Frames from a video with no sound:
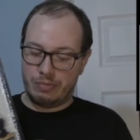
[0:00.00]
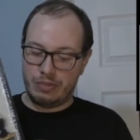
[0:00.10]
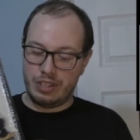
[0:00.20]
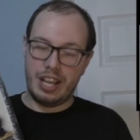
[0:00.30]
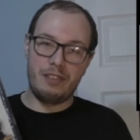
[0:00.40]

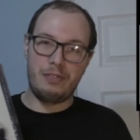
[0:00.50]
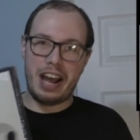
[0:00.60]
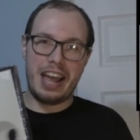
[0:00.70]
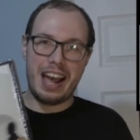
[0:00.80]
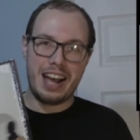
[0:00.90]
If I
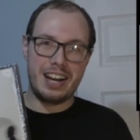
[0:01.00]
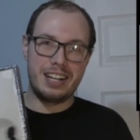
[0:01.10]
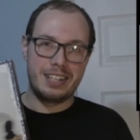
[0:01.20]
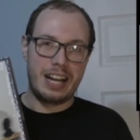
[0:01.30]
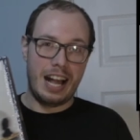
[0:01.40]
had
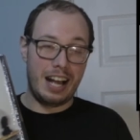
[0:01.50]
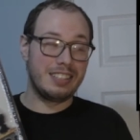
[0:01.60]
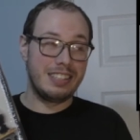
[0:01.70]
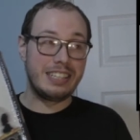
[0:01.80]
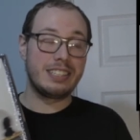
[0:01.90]
a, a
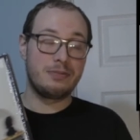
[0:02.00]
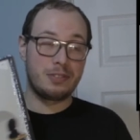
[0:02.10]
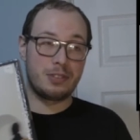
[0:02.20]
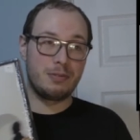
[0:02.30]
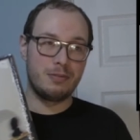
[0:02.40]
list
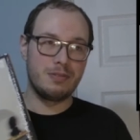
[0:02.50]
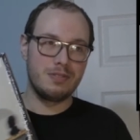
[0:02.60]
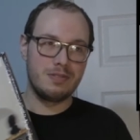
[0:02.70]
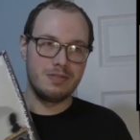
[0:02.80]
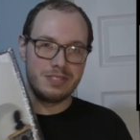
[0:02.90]
for
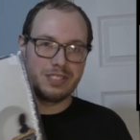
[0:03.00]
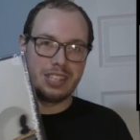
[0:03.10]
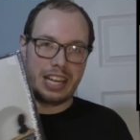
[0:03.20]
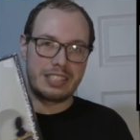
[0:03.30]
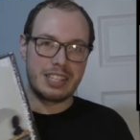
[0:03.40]

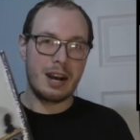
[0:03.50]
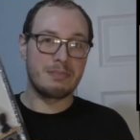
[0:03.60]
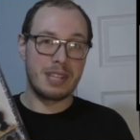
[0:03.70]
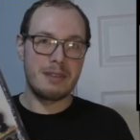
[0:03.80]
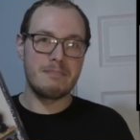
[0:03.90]
like top
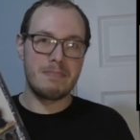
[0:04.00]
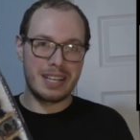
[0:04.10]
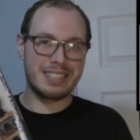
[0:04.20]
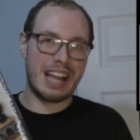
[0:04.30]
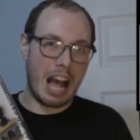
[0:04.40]
10
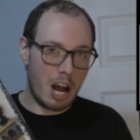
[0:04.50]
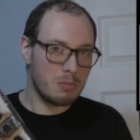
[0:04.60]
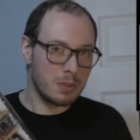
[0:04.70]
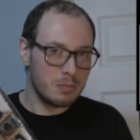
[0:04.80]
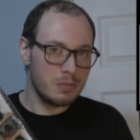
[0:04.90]
best
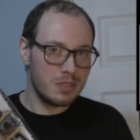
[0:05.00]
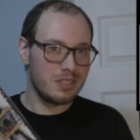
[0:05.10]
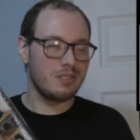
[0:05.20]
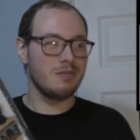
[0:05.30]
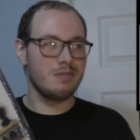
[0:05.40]

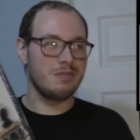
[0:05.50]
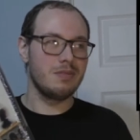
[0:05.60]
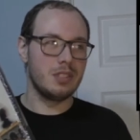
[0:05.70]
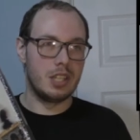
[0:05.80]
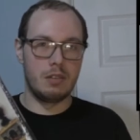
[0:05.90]
albums
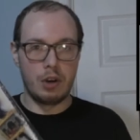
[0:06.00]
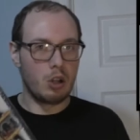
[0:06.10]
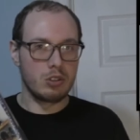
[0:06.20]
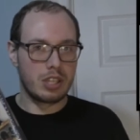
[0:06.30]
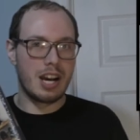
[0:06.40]
of
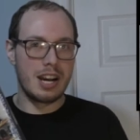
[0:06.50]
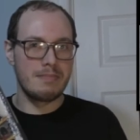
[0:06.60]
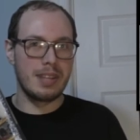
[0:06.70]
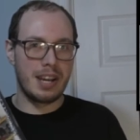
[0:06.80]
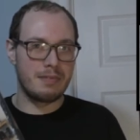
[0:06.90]
all time
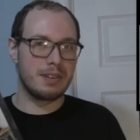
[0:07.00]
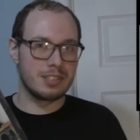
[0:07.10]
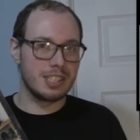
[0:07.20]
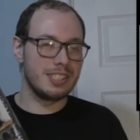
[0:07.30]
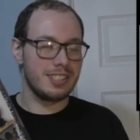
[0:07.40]
that I've ever
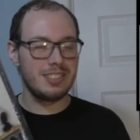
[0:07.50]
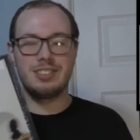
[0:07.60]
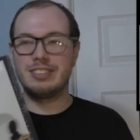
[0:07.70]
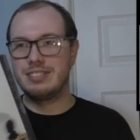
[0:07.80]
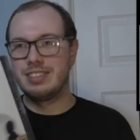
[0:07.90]
listened
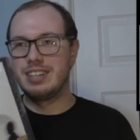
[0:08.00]
to.